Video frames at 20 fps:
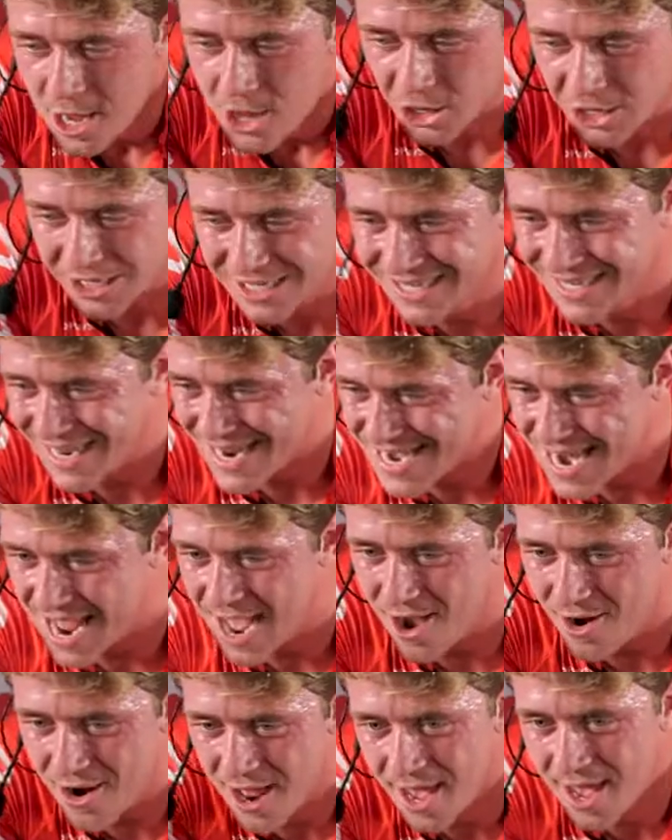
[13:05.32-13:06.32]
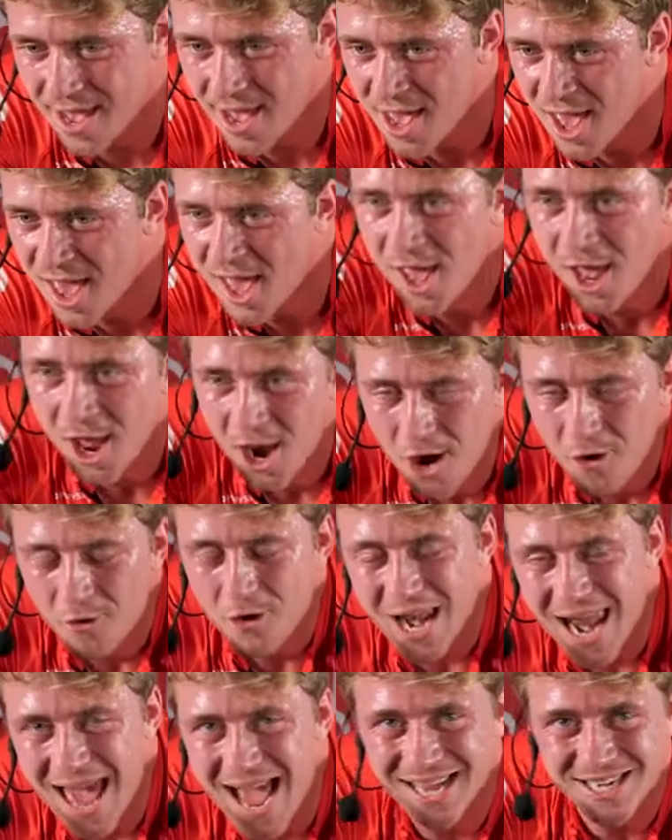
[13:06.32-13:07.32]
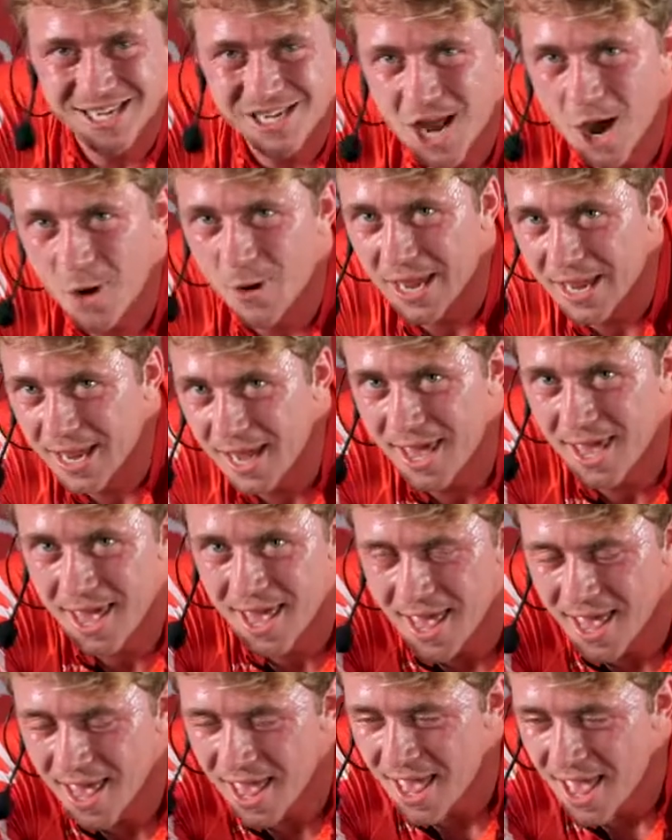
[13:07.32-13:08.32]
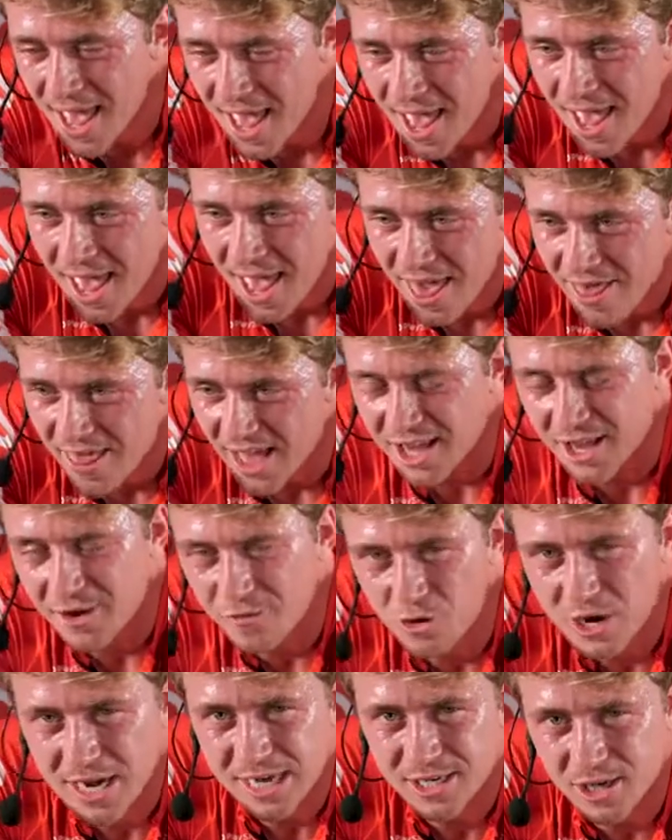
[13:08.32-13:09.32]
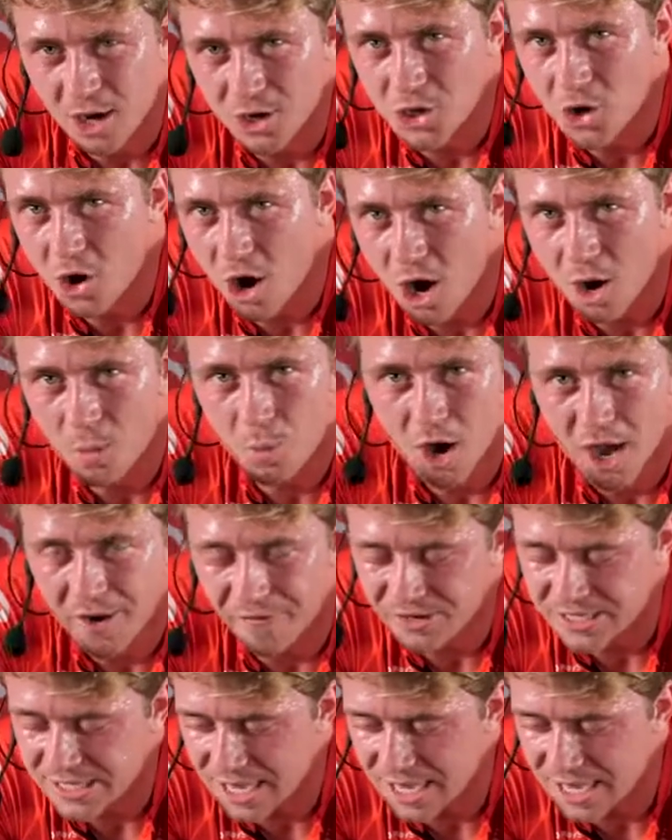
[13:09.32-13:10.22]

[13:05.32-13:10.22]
You can sit down, relax, knowing that you've really done your hard work for